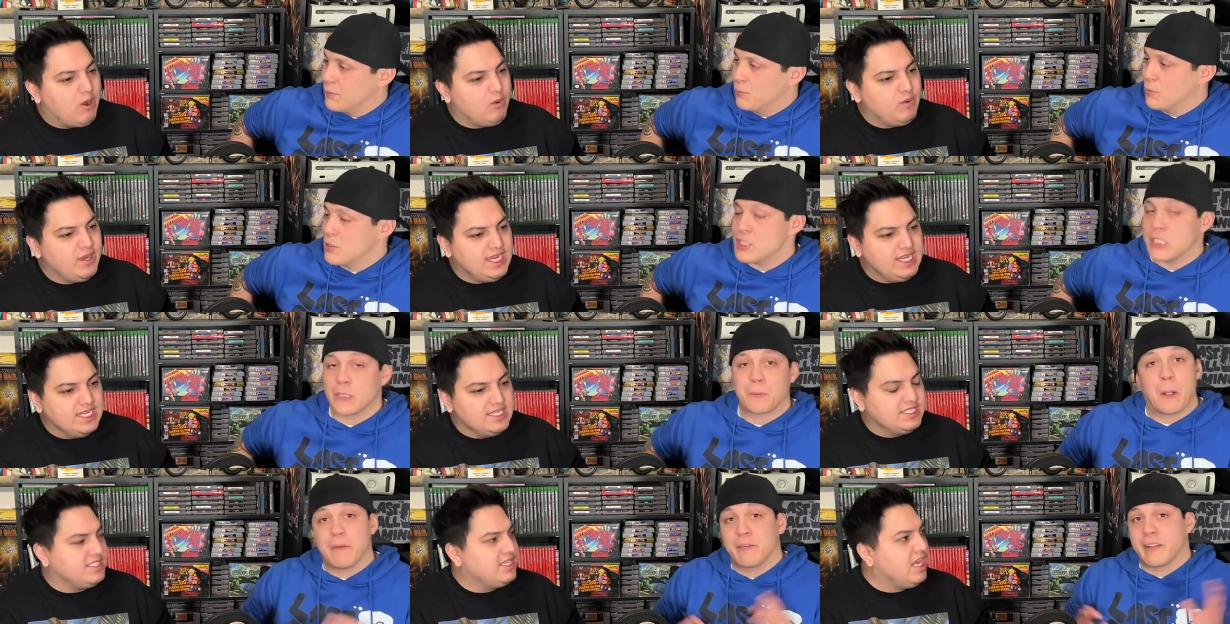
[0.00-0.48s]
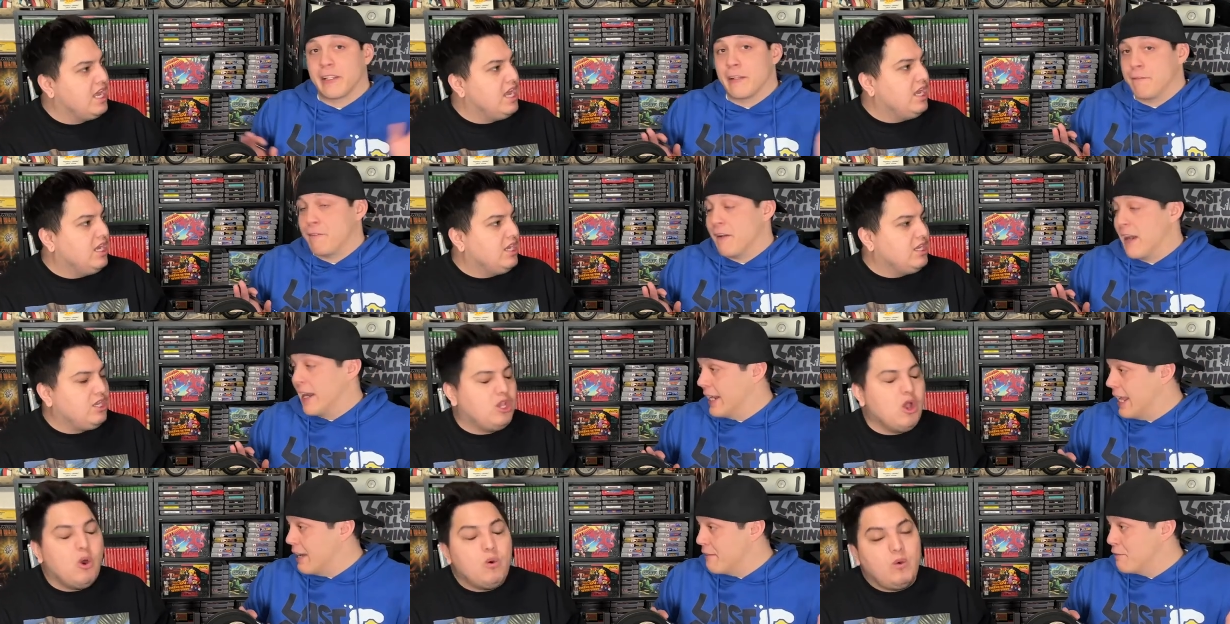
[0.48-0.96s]
Speaker 1: which is, is perfectly
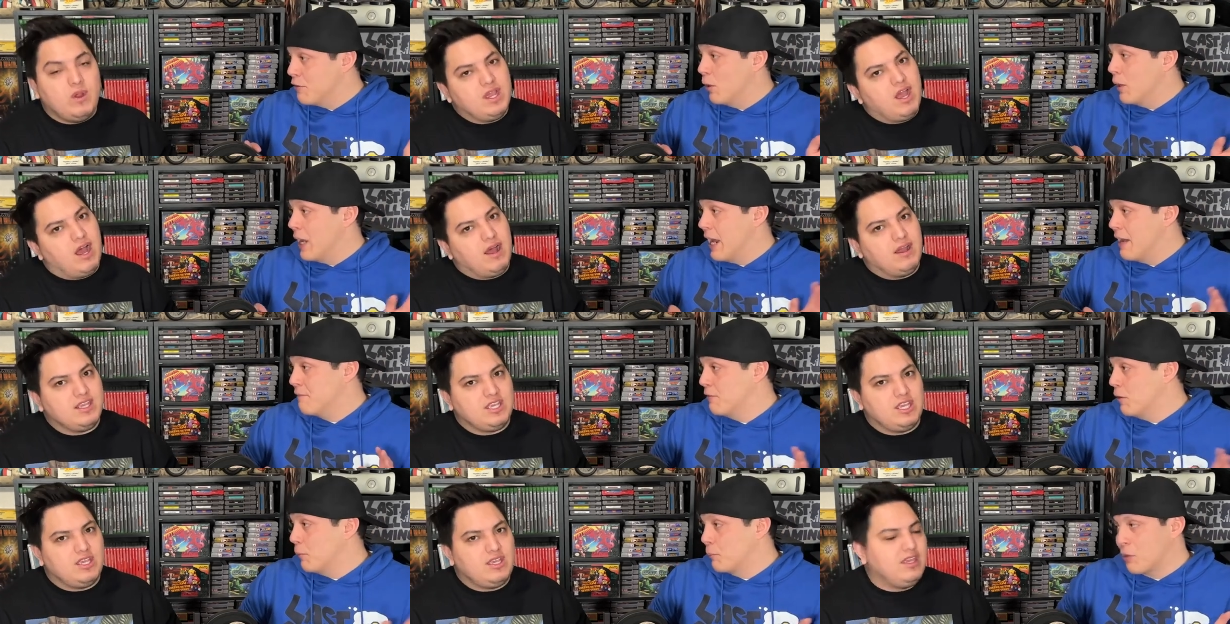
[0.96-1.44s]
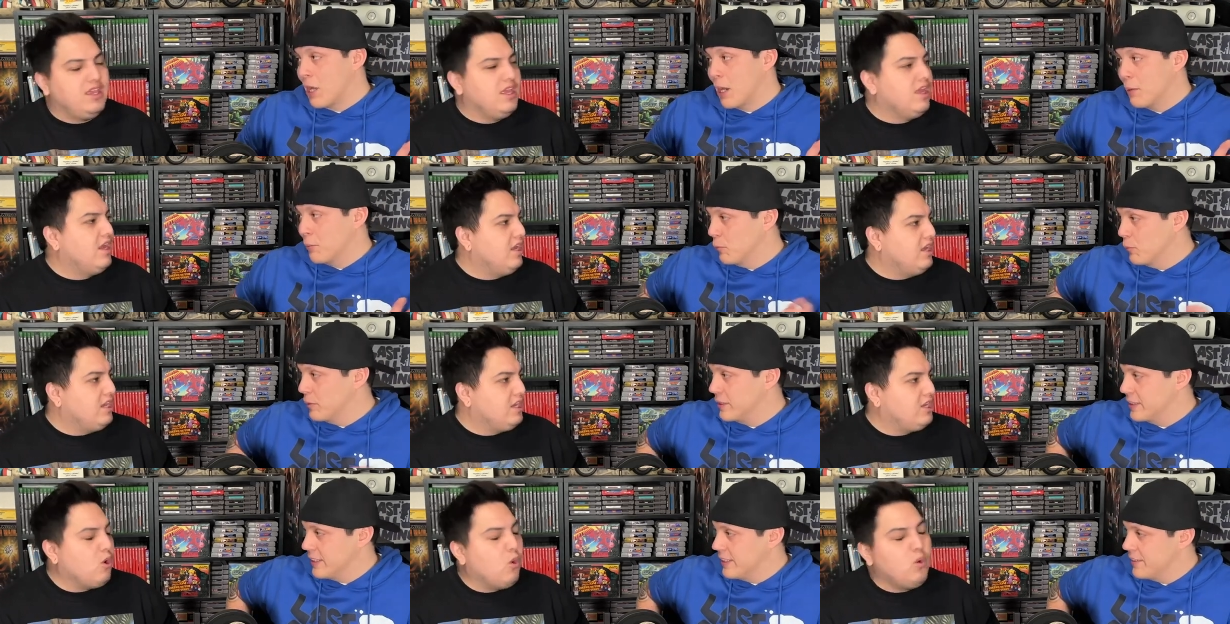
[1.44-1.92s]
fine. I have, no, off, I have no
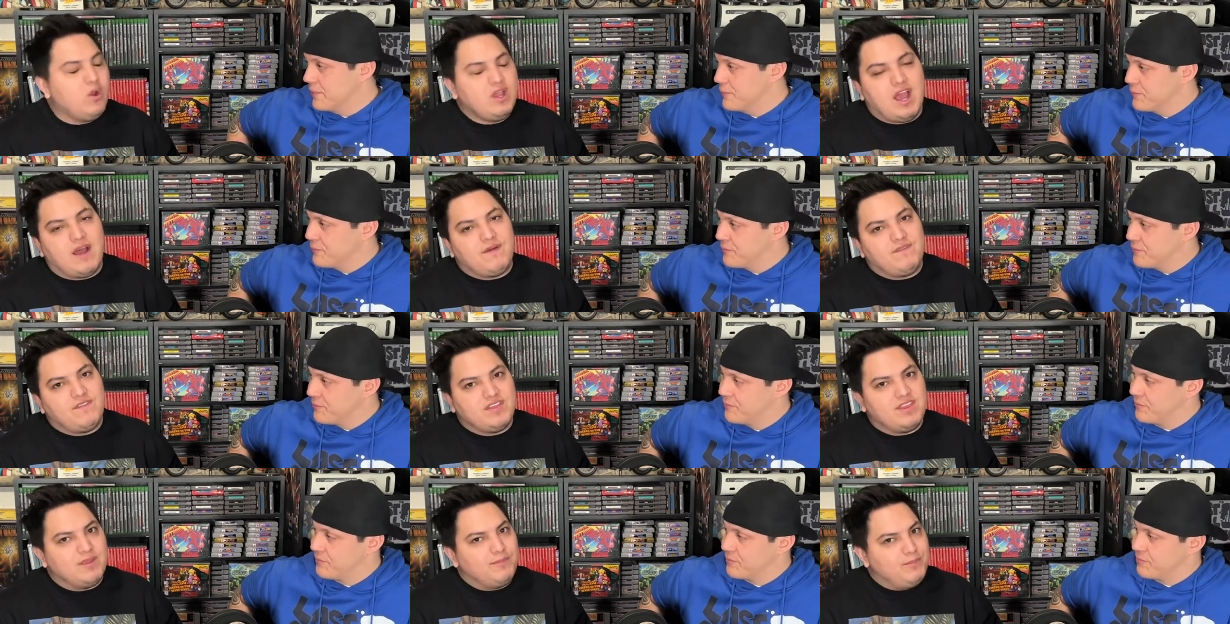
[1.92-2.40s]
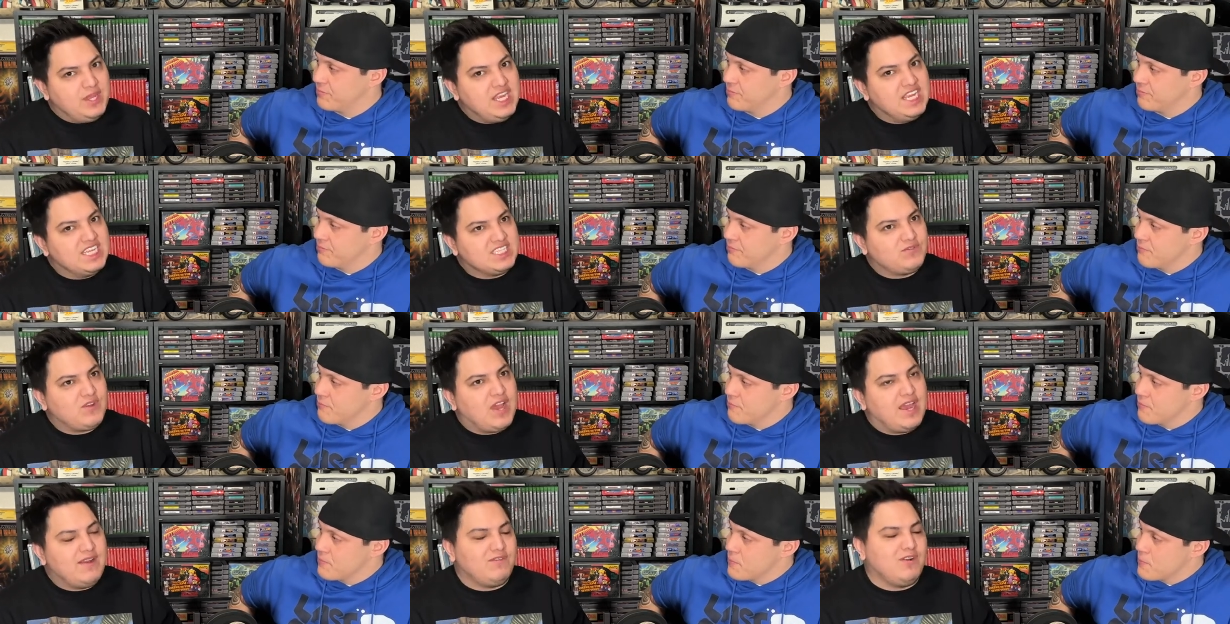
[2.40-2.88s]
problem with going it. off of the
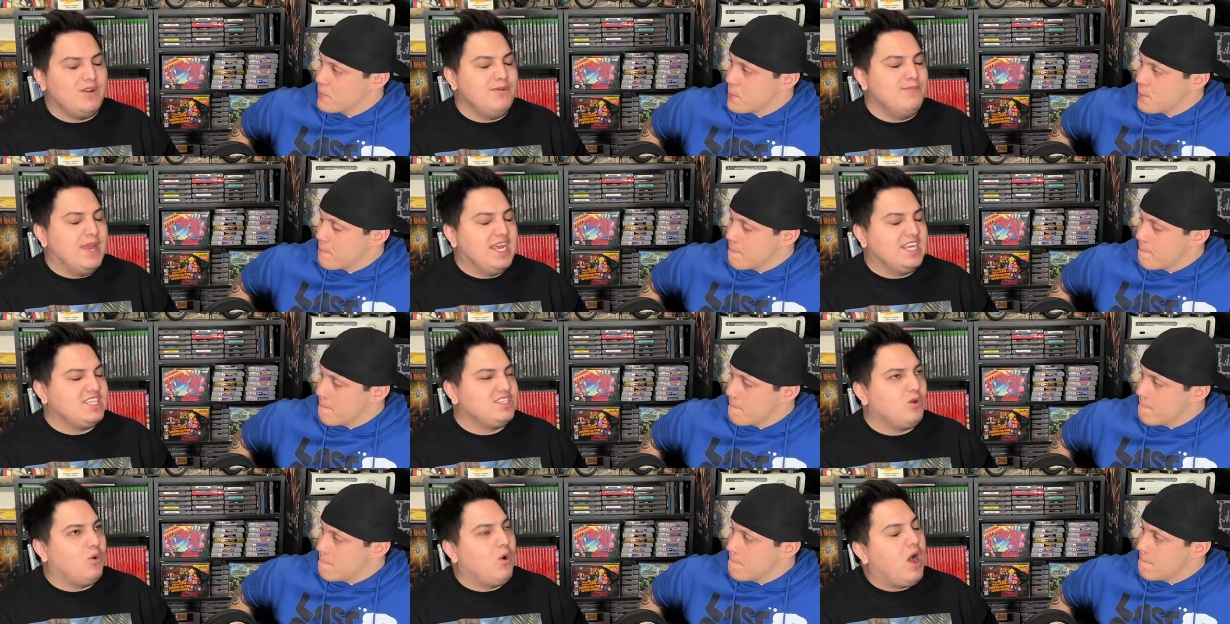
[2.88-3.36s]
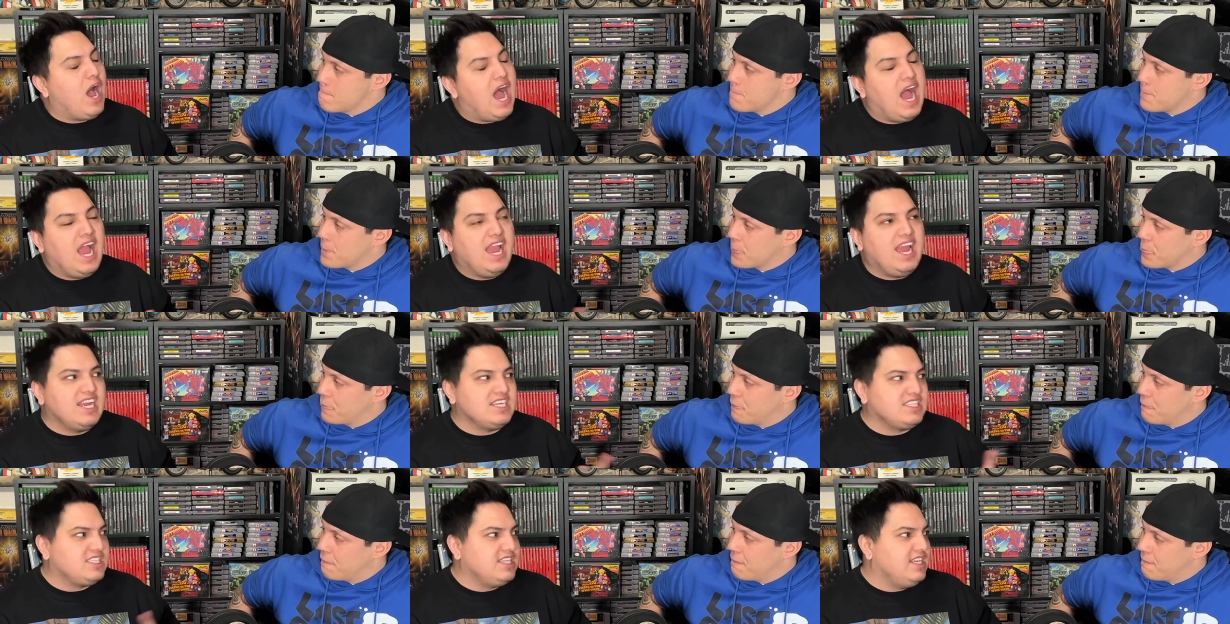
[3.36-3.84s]
PS5 remake. So
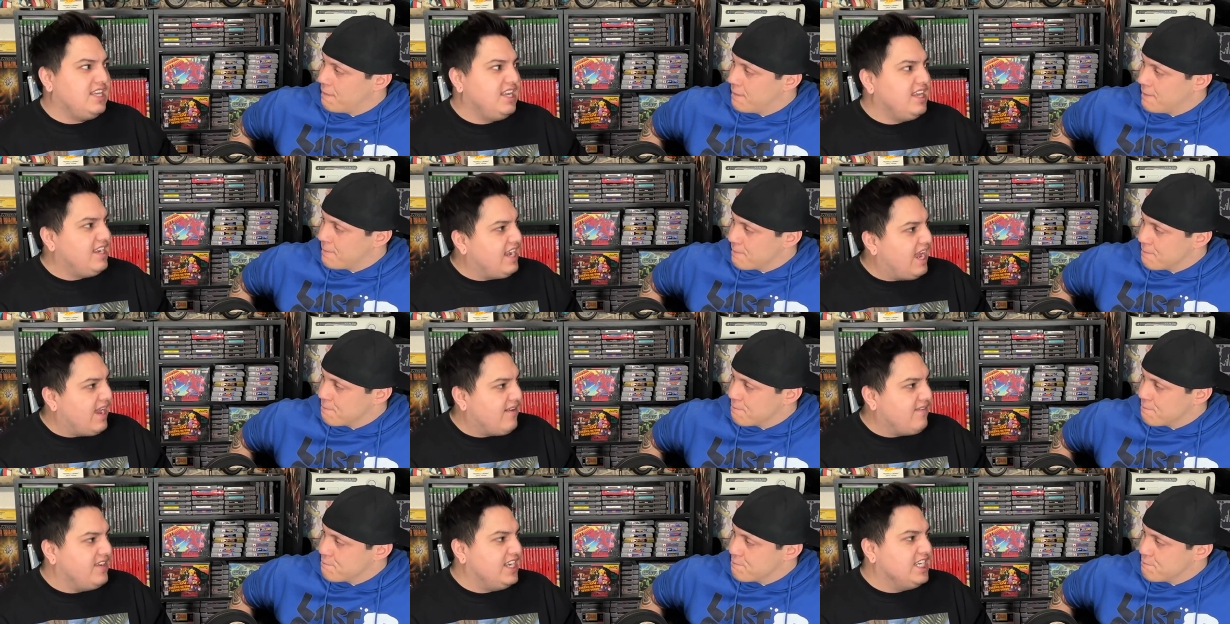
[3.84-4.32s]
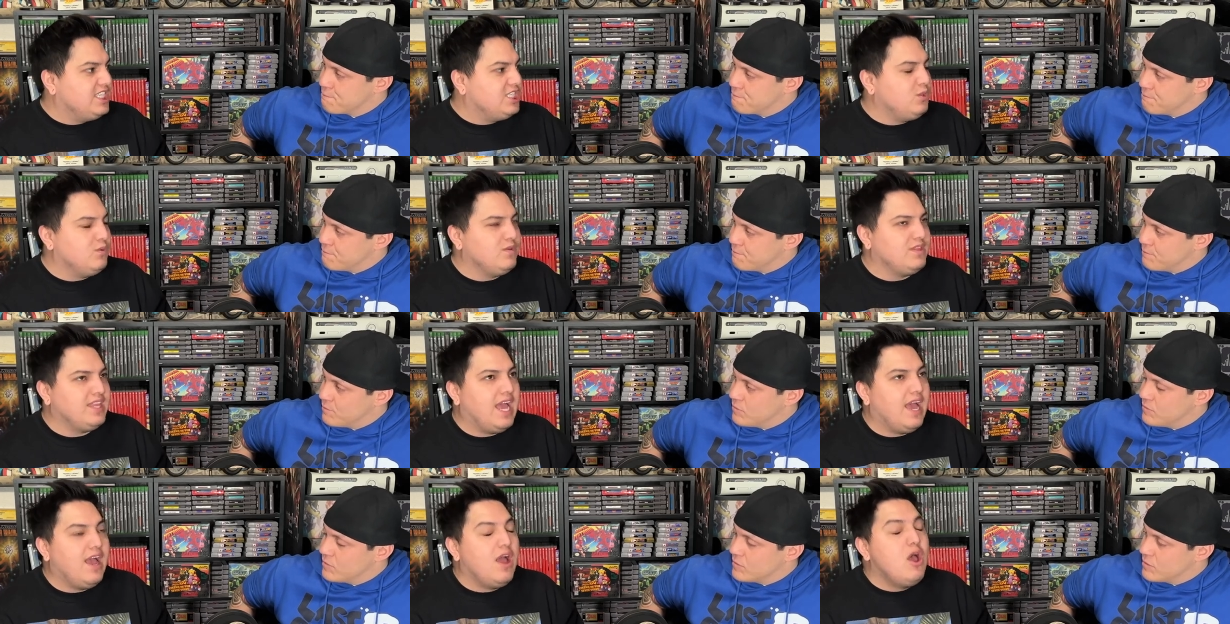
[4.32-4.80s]
I actually didn't have an
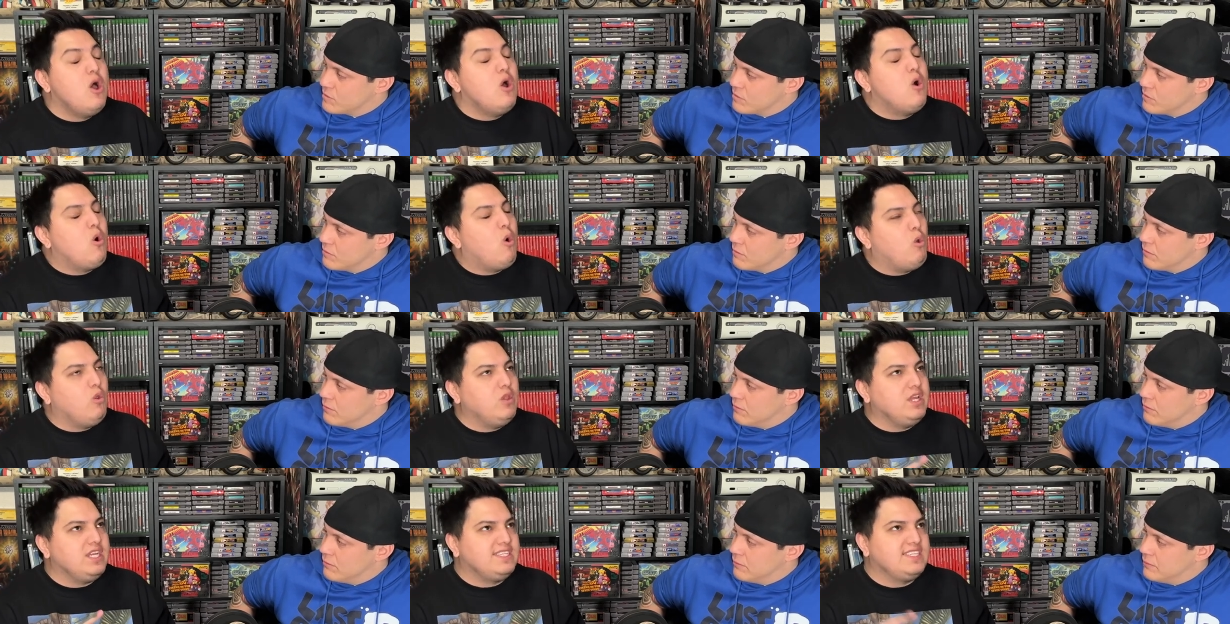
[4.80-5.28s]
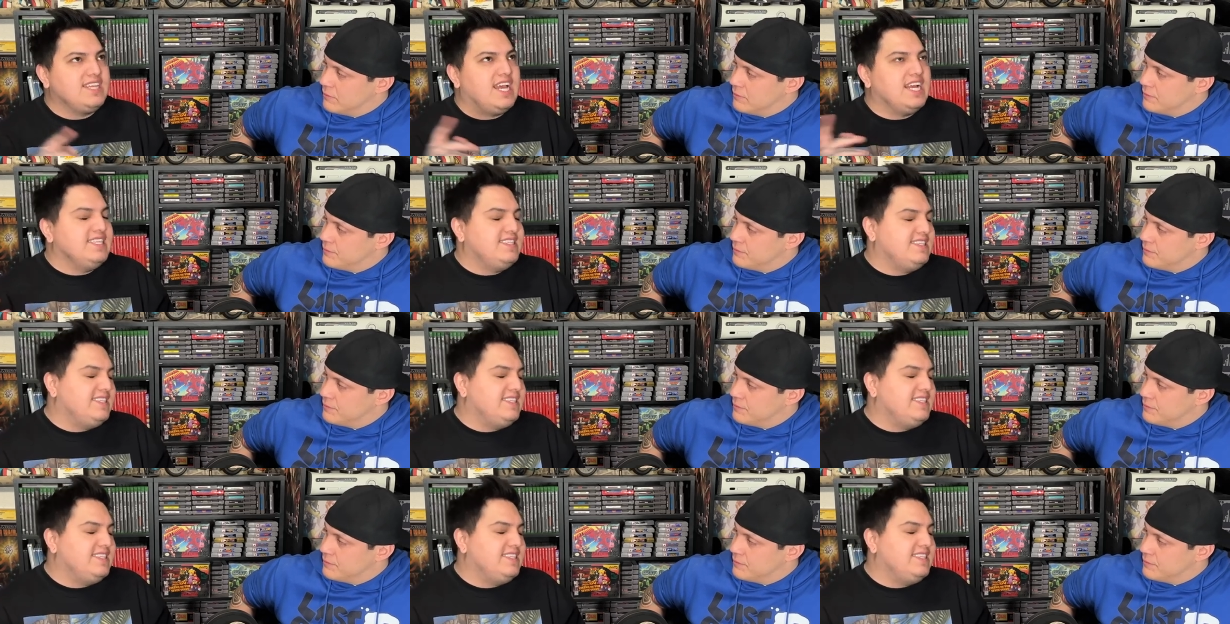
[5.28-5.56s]
issue with that, only because I'd